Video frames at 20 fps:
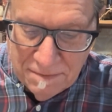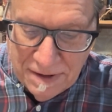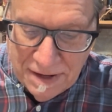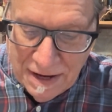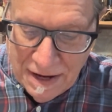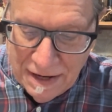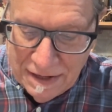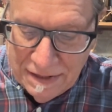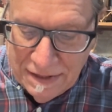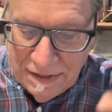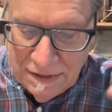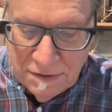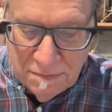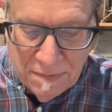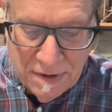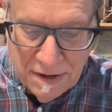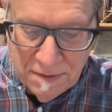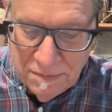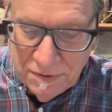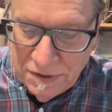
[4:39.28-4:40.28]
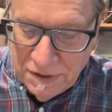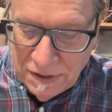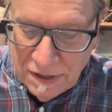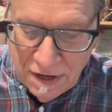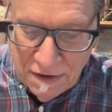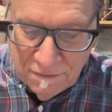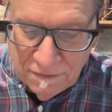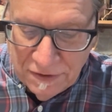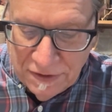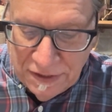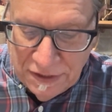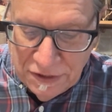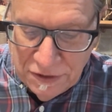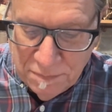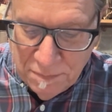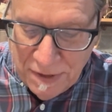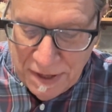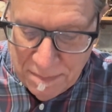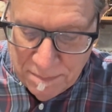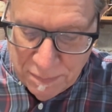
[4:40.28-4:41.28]
I need to be able to govern these
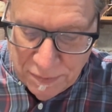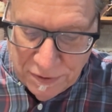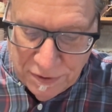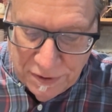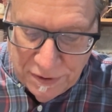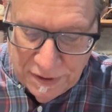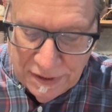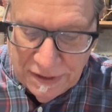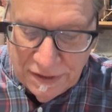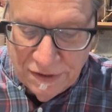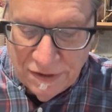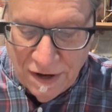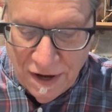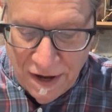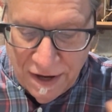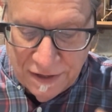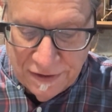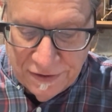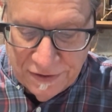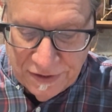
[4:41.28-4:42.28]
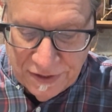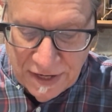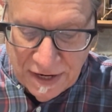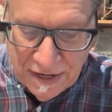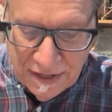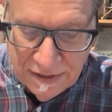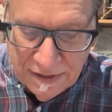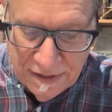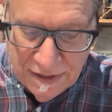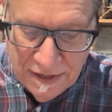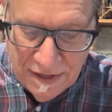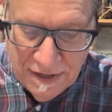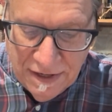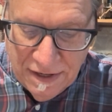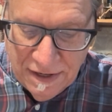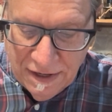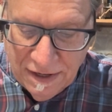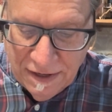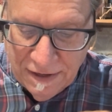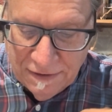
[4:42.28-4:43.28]
people. And God said
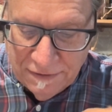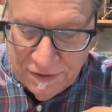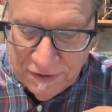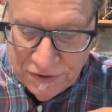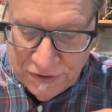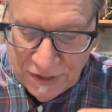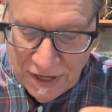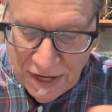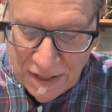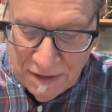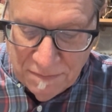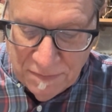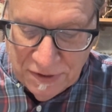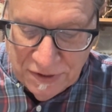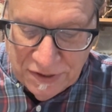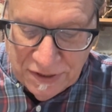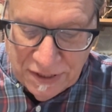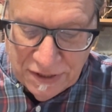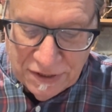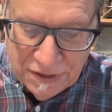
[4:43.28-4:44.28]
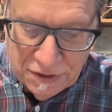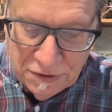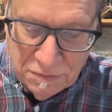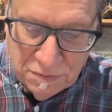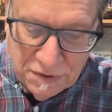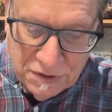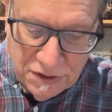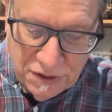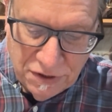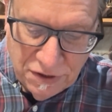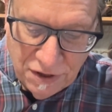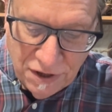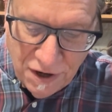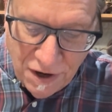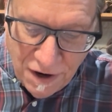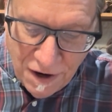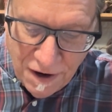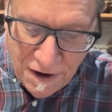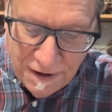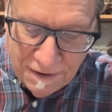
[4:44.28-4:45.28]
to Solomon, since this was in your
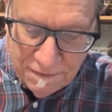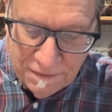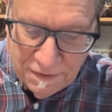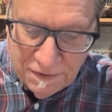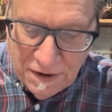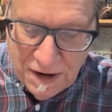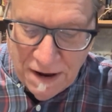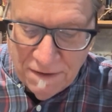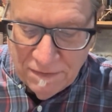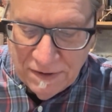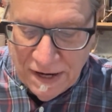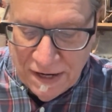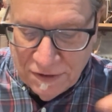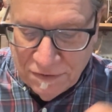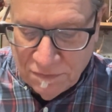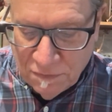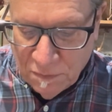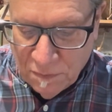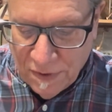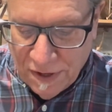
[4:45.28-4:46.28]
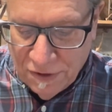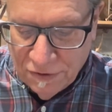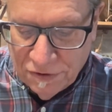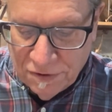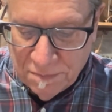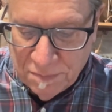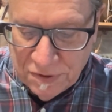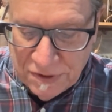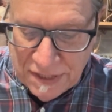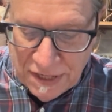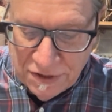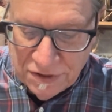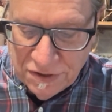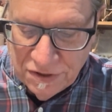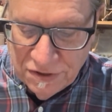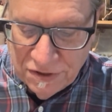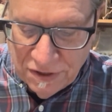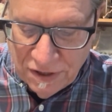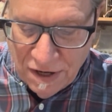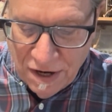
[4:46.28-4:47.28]
heart, and you haven't asked for wealth or
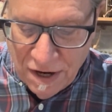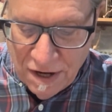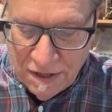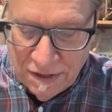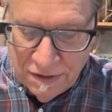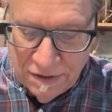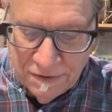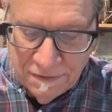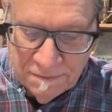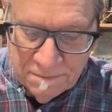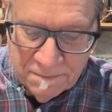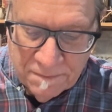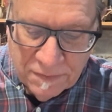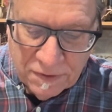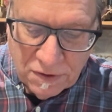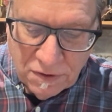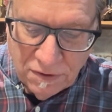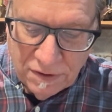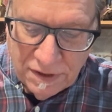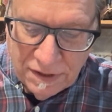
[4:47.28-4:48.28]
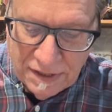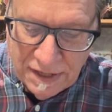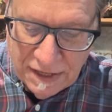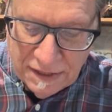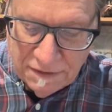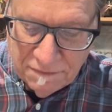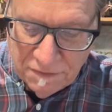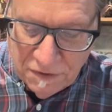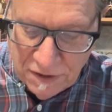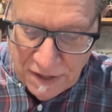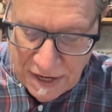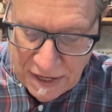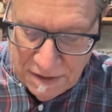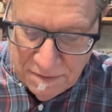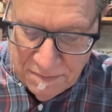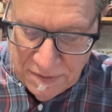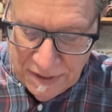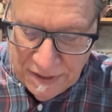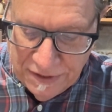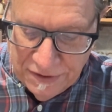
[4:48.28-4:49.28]
possessions or honor or the death of your
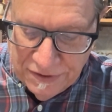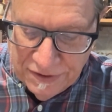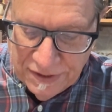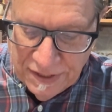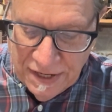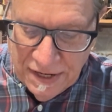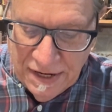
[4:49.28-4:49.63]
enemies,